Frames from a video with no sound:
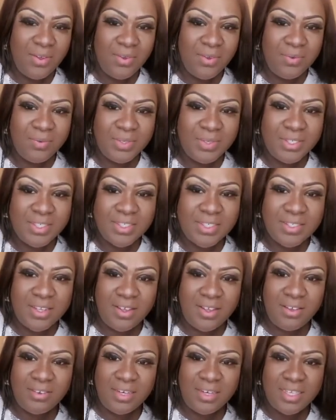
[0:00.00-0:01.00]
Which is,
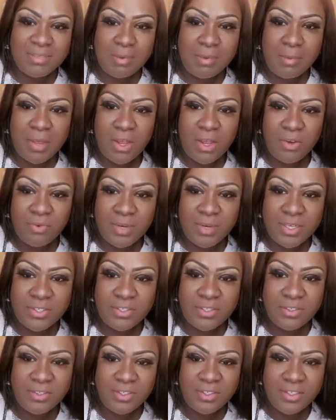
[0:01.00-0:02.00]
oh, that's my Power
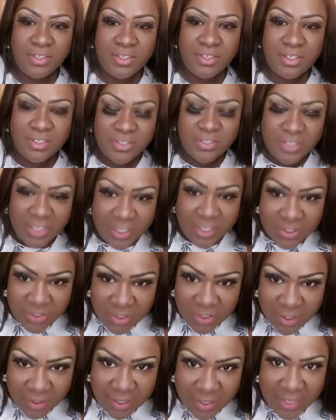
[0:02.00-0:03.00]
Ranger. You done changed
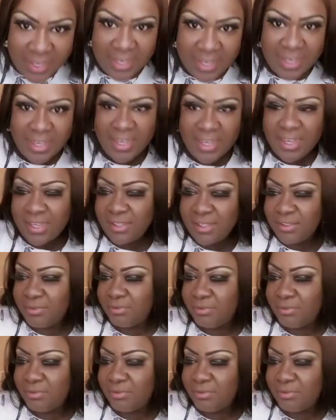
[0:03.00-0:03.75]
your little icon.